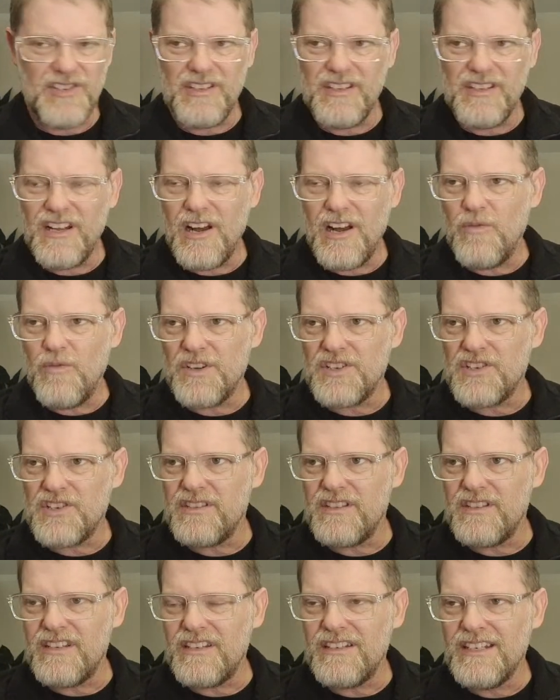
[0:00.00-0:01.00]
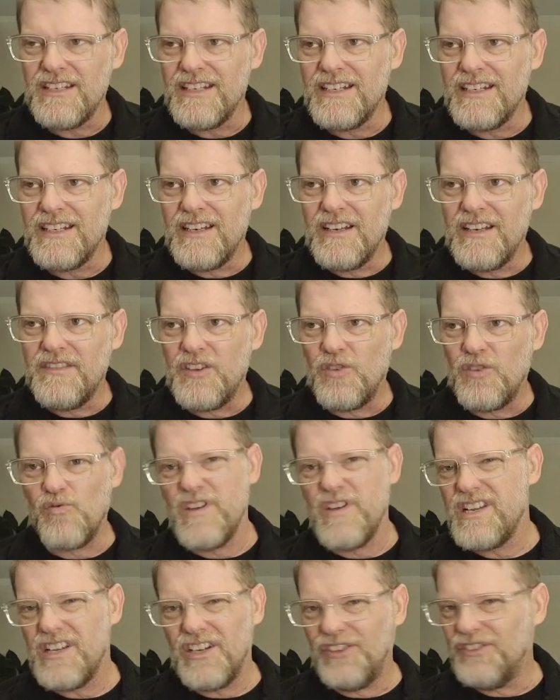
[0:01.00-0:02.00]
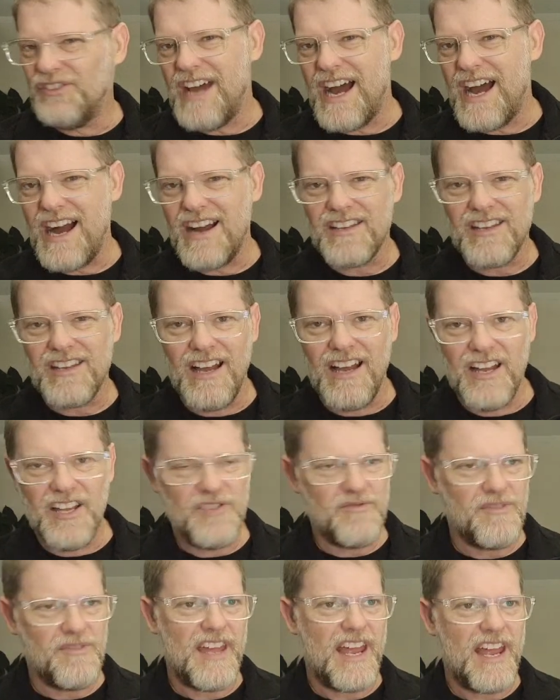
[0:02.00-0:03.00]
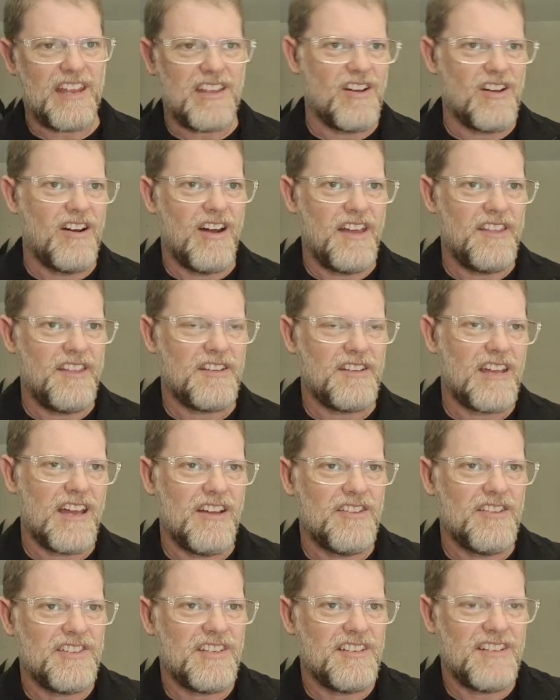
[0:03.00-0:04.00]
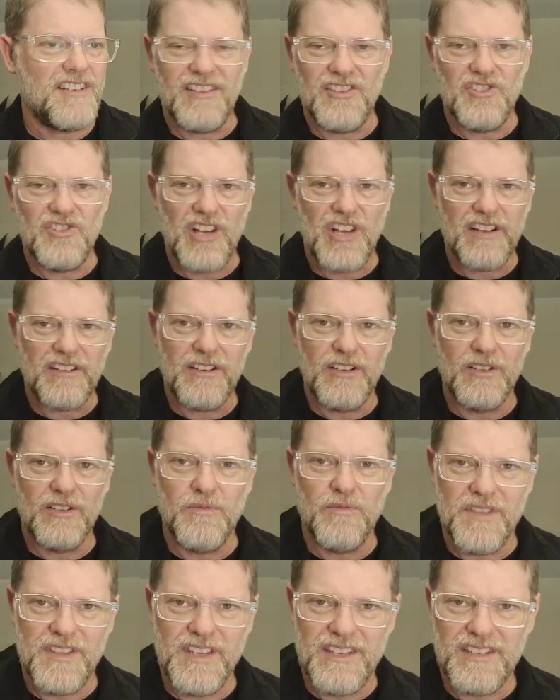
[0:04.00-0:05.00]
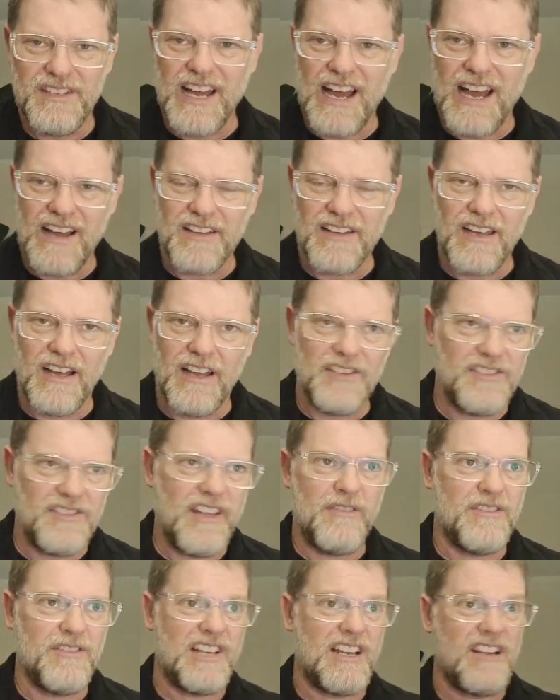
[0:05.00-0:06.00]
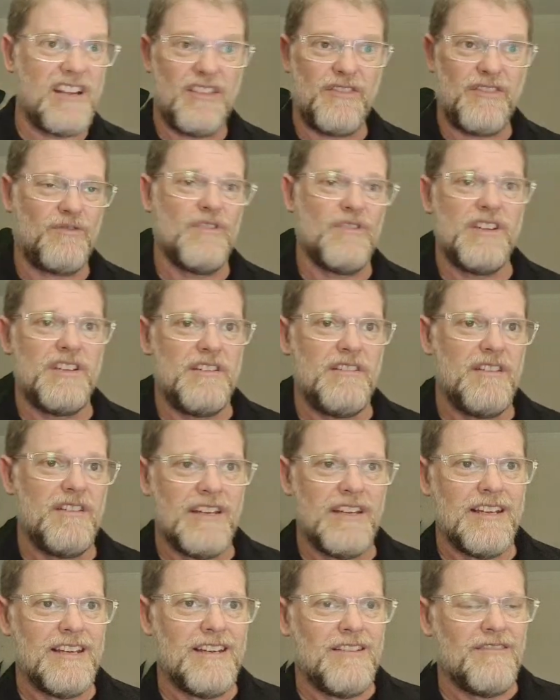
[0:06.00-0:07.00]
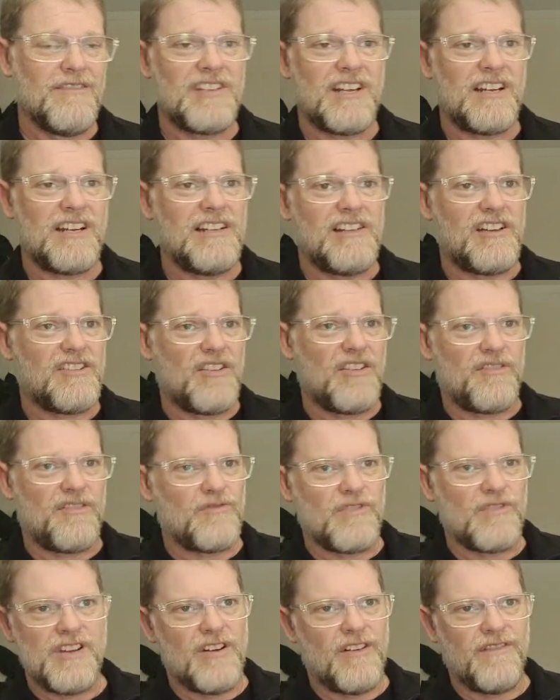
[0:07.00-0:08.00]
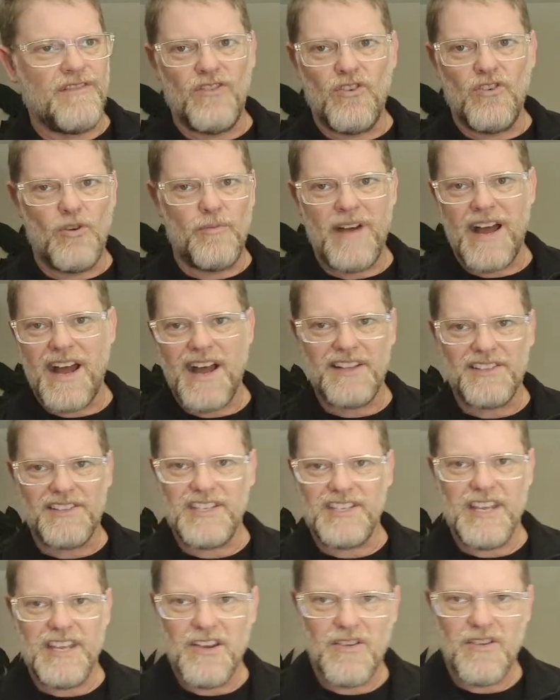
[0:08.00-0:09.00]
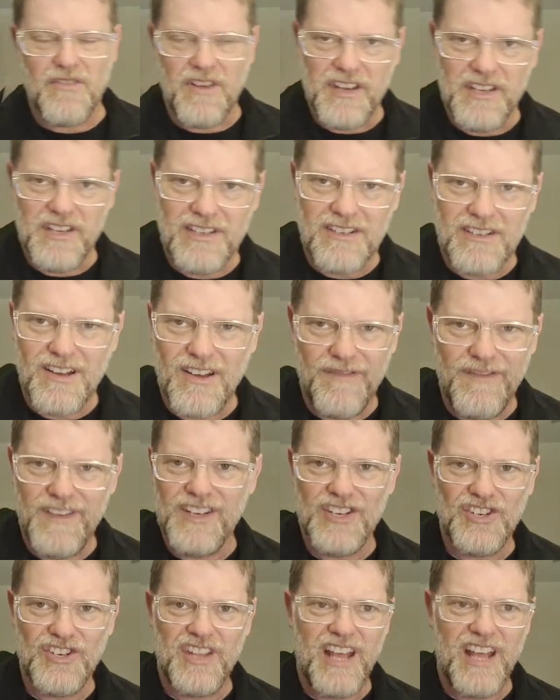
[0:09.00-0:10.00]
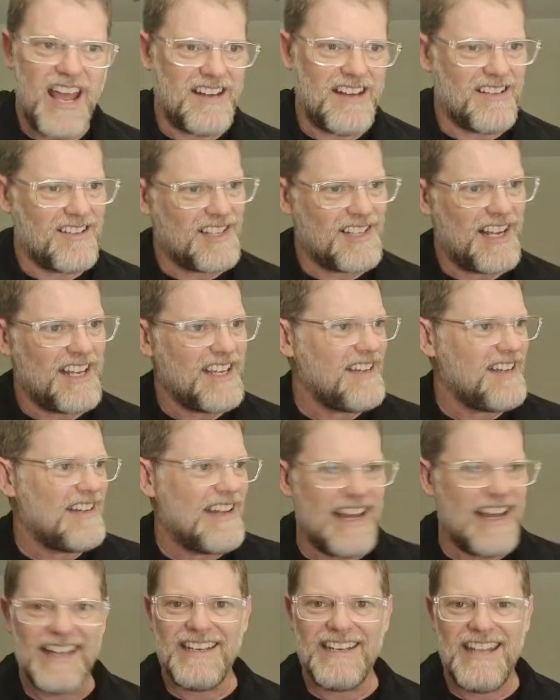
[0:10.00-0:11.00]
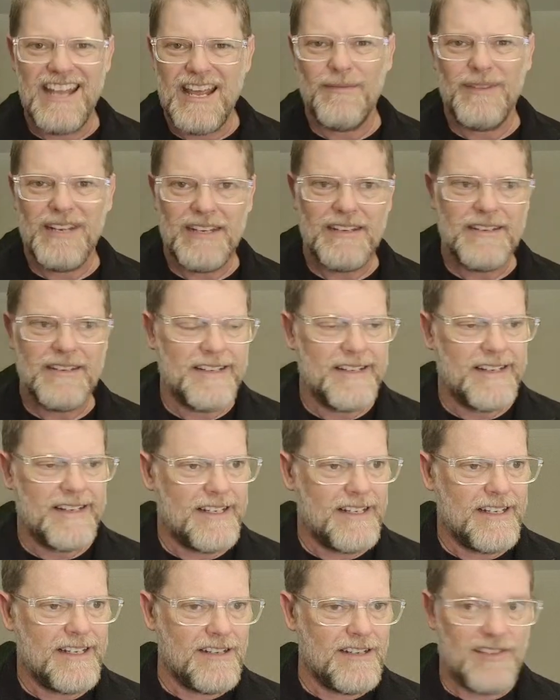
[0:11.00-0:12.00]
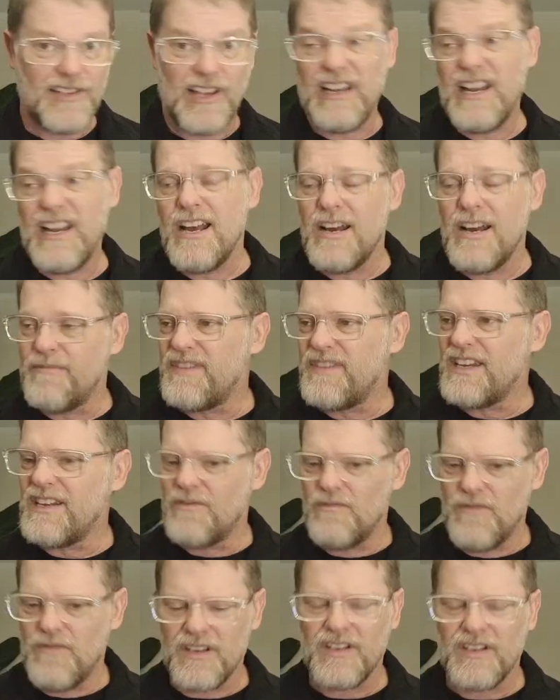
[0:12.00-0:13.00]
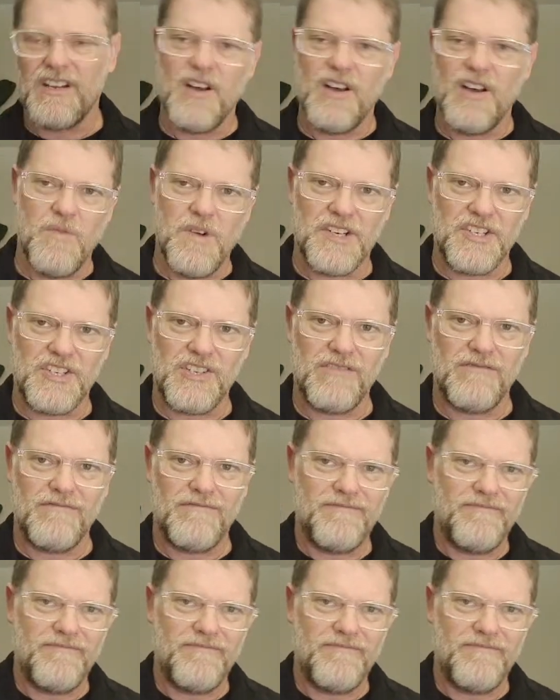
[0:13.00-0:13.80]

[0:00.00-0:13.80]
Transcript: And then I watch the real Narcos with that guy that goes into the jungle with the Narcos. And that was only three, it was only like a 3 or 4 part series. And I finished that and I was like, ah, damn it. So now I'm thinking, what can I watch?